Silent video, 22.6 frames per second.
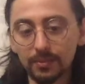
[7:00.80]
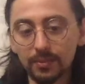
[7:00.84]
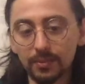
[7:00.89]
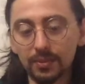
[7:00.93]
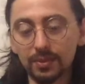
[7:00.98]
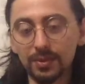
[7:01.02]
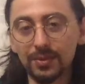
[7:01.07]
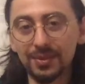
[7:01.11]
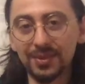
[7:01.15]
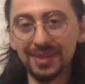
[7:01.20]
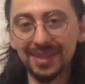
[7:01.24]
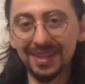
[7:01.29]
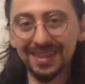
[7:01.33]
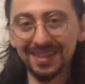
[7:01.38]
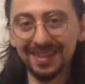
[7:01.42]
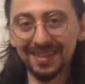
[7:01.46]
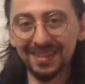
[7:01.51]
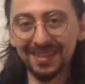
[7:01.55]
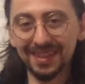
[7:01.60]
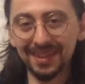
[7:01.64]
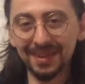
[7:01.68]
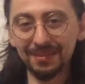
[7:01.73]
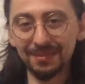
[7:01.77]
on your other
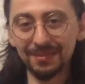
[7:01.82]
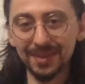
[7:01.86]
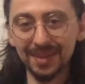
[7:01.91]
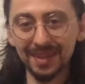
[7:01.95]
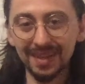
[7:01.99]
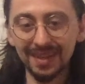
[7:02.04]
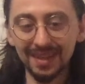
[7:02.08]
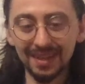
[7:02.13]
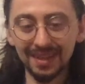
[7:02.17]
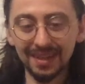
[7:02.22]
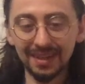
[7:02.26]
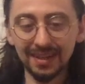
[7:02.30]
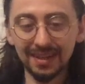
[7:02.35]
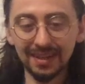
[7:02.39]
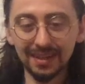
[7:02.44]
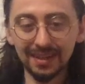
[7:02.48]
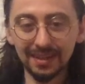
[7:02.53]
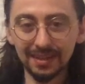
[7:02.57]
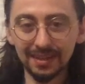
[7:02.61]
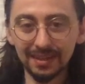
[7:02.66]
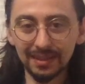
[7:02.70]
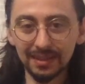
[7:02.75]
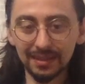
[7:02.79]
thumb, and
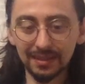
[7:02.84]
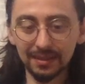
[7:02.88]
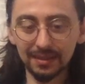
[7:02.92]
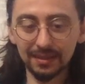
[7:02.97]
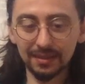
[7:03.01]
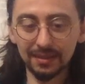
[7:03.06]
then